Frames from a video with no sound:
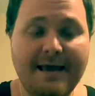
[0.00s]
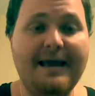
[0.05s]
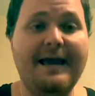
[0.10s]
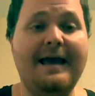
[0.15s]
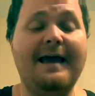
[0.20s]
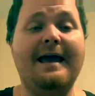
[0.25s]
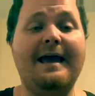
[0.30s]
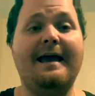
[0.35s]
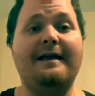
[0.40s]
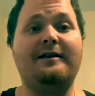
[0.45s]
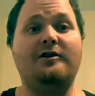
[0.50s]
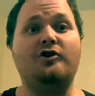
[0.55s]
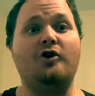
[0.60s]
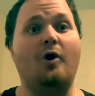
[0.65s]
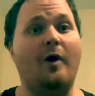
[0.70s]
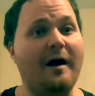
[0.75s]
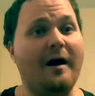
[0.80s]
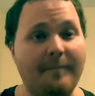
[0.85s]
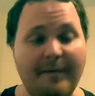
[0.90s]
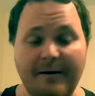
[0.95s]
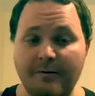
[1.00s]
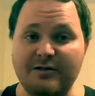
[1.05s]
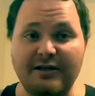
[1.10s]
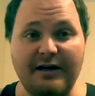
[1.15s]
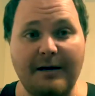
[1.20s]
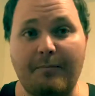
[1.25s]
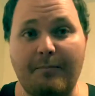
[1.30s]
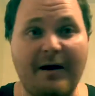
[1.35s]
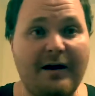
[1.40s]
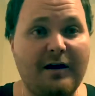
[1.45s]
And, you know, everybody was in
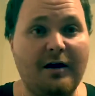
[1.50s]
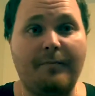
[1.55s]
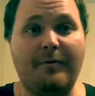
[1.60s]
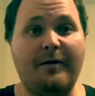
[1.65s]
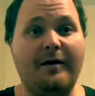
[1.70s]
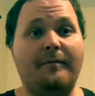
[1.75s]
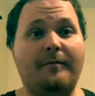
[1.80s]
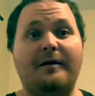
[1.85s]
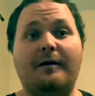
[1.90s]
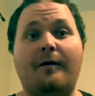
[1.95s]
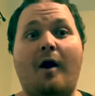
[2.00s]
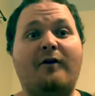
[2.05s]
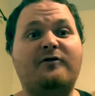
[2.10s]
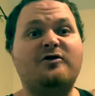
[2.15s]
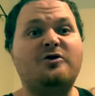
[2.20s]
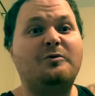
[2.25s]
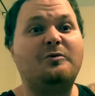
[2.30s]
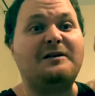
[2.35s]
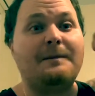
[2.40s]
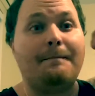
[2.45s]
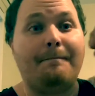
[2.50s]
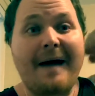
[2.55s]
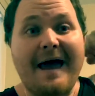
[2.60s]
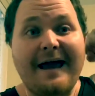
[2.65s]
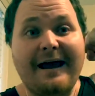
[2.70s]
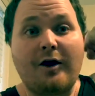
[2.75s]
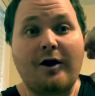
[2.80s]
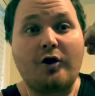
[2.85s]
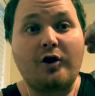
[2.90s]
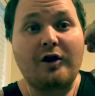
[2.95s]
there breaking up. The officer went to
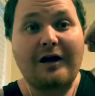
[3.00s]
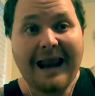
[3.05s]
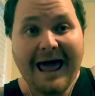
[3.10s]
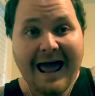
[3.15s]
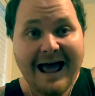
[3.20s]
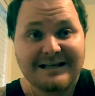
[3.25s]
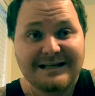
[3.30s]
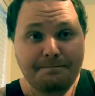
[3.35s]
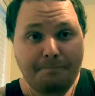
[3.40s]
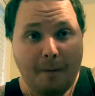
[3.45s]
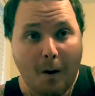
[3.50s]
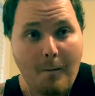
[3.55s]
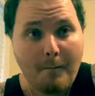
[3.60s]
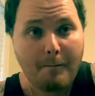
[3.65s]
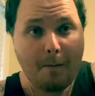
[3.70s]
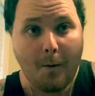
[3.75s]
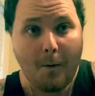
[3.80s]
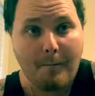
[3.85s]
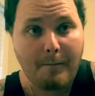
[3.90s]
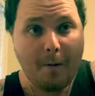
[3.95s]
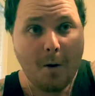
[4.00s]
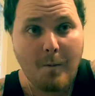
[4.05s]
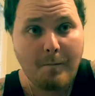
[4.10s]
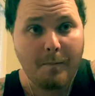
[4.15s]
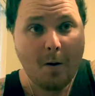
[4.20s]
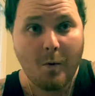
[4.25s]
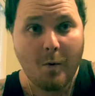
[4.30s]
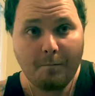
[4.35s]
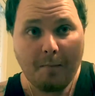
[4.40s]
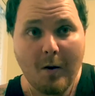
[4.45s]
banging on the glass. Boom, boom, boom,
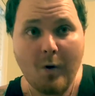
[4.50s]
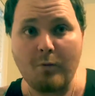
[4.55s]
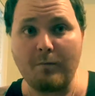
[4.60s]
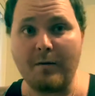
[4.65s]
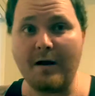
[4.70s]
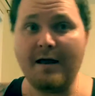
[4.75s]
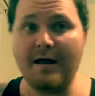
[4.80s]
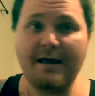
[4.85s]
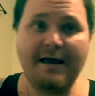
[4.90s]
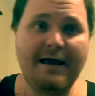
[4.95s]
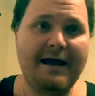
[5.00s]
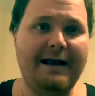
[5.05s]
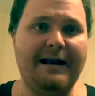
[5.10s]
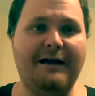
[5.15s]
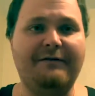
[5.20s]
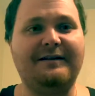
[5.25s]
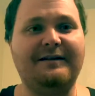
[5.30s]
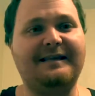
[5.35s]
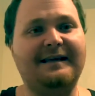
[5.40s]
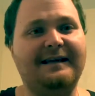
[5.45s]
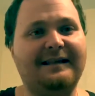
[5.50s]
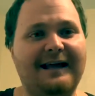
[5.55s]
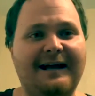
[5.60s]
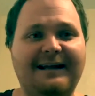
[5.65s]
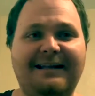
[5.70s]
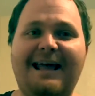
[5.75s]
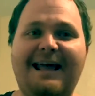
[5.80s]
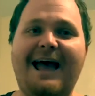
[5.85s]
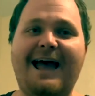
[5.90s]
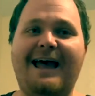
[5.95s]
boom, boom. And everything like
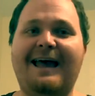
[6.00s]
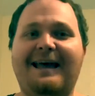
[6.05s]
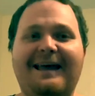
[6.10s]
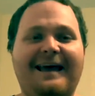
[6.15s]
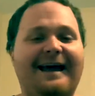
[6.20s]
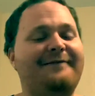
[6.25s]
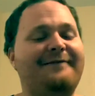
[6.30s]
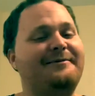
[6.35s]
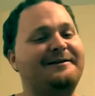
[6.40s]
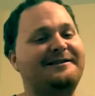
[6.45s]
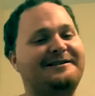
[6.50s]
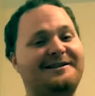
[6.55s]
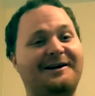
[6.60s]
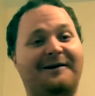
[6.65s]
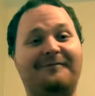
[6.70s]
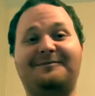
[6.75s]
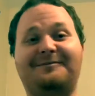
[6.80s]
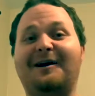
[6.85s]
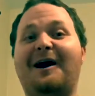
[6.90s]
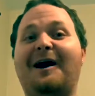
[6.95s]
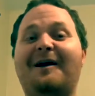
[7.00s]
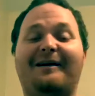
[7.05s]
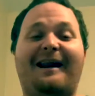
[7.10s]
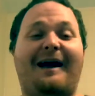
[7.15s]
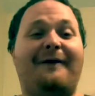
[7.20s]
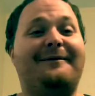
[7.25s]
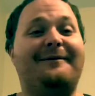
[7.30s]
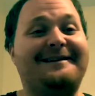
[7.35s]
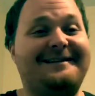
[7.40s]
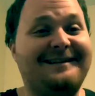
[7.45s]
that. And we jumped up and I
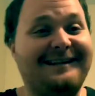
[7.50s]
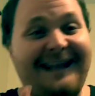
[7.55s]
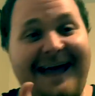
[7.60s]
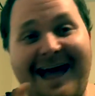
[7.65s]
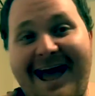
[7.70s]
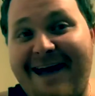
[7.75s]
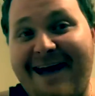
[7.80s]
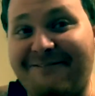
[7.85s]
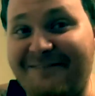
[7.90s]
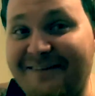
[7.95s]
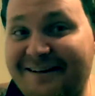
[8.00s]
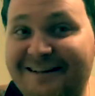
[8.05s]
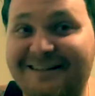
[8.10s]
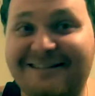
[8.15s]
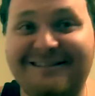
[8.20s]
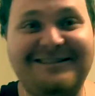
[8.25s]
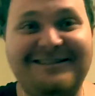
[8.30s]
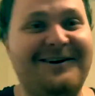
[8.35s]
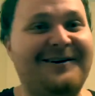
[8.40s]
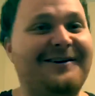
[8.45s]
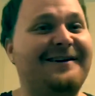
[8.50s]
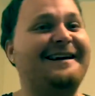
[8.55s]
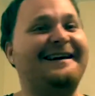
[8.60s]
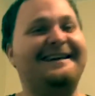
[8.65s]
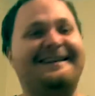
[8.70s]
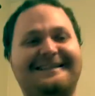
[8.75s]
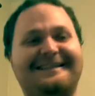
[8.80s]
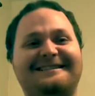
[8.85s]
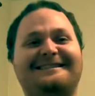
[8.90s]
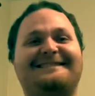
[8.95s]
went to laughing and joking
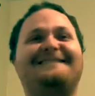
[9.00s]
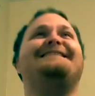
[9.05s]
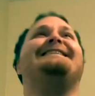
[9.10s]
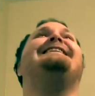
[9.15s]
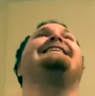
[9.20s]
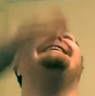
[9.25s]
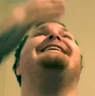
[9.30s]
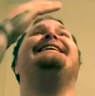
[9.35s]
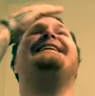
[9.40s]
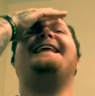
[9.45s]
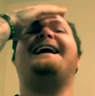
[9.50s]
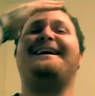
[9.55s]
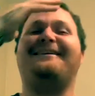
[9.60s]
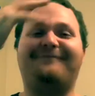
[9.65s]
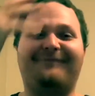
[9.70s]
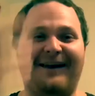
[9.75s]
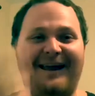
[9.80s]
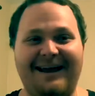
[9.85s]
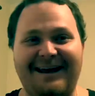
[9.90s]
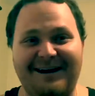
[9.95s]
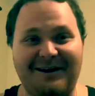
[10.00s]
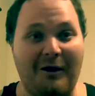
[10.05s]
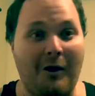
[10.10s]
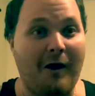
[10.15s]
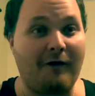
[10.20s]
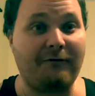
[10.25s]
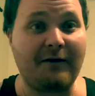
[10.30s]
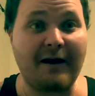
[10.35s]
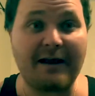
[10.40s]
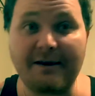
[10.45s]
and shit. Like playing it
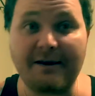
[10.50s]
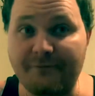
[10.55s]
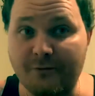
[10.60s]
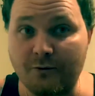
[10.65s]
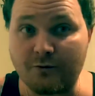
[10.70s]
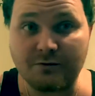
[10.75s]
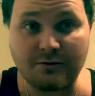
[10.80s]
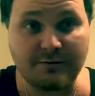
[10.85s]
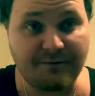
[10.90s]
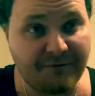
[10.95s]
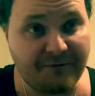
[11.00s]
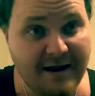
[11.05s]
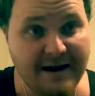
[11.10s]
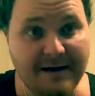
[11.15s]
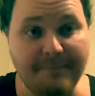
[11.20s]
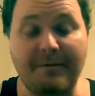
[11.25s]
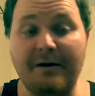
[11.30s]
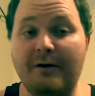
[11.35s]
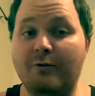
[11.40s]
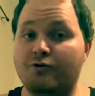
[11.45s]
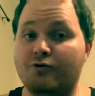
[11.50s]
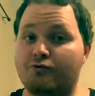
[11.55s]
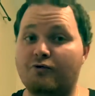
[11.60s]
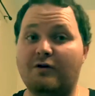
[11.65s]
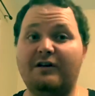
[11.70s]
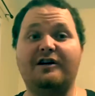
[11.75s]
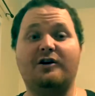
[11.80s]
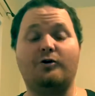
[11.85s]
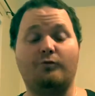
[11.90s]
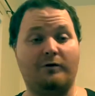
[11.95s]
off like if it was fake, but it was
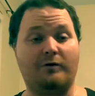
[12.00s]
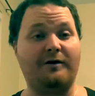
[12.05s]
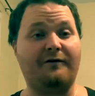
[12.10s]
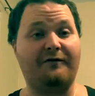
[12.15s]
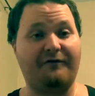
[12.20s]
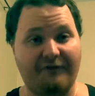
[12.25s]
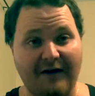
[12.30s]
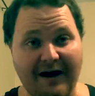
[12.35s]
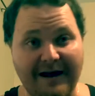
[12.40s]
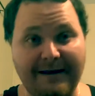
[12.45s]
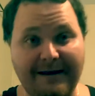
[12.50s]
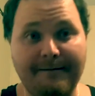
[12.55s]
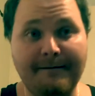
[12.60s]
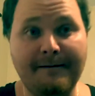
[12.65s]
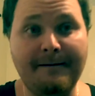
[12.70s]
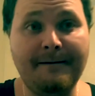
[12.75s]
really a real fight.